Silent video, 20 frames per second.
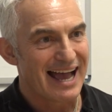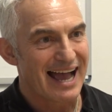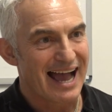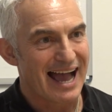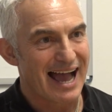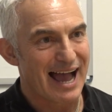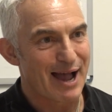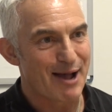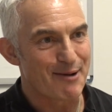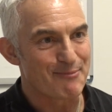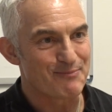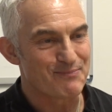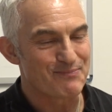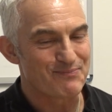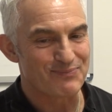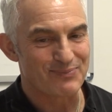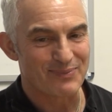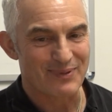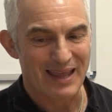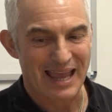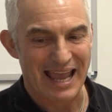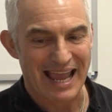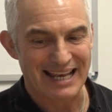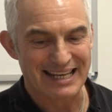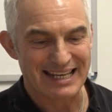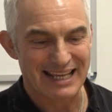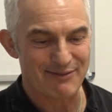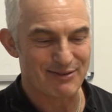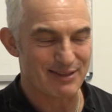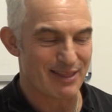
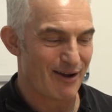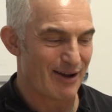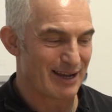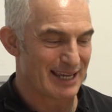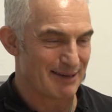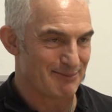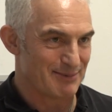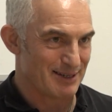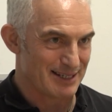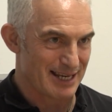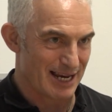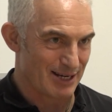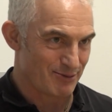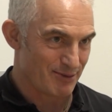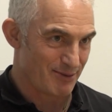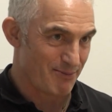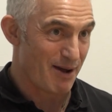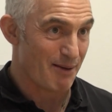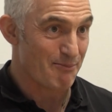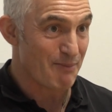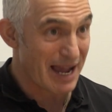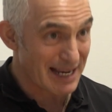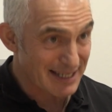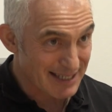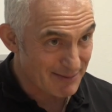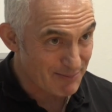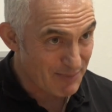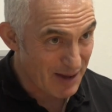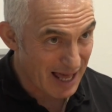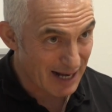and even though I kept in touch with my
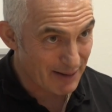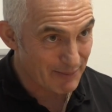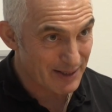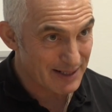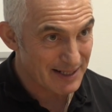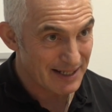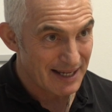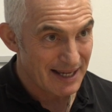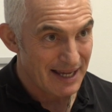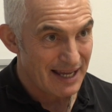mates in Parliament,